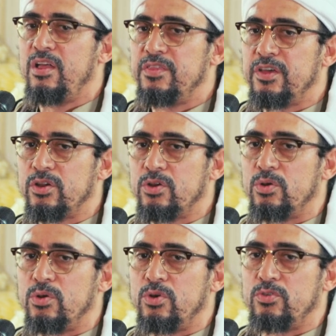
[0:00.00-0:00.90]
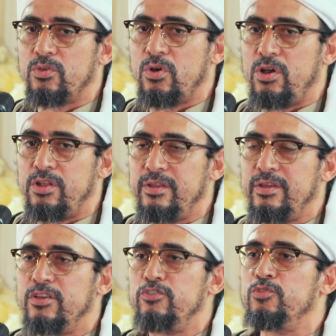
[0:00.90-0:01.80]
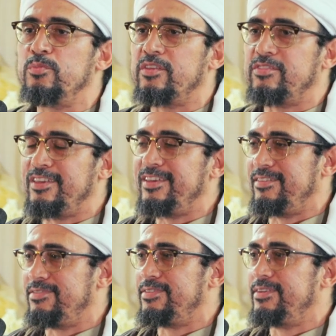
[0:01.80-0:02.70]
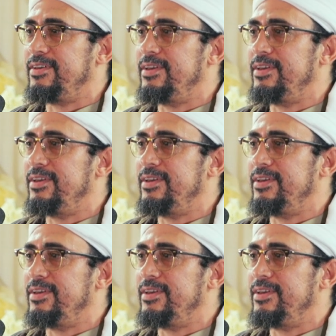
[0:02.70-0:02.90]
that occurs on Jummah's Eve.